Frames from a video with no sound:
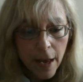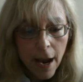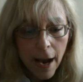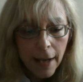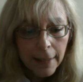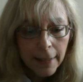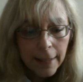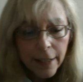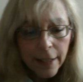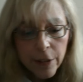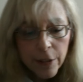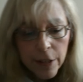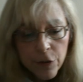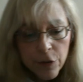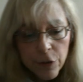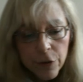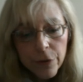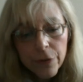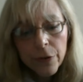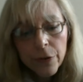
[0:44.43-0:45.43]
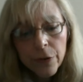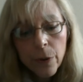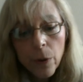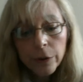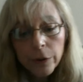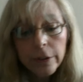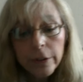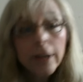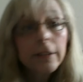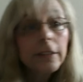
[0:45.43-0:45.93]
I'd like to introduce you
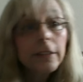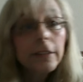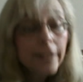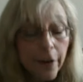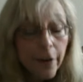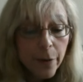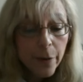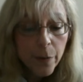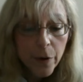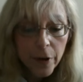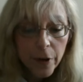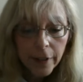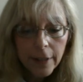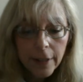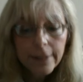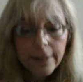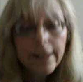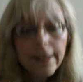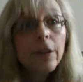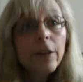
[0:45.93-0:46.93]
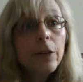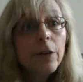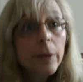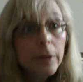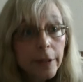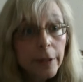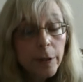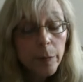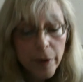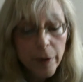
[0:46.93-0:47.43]
all to Dr. Terry Work and tell you a
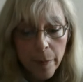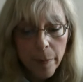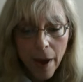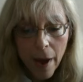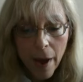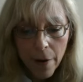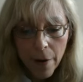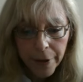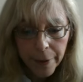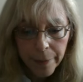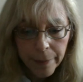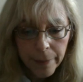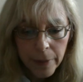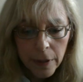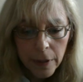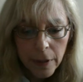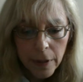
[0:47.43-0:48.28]
little bit about him.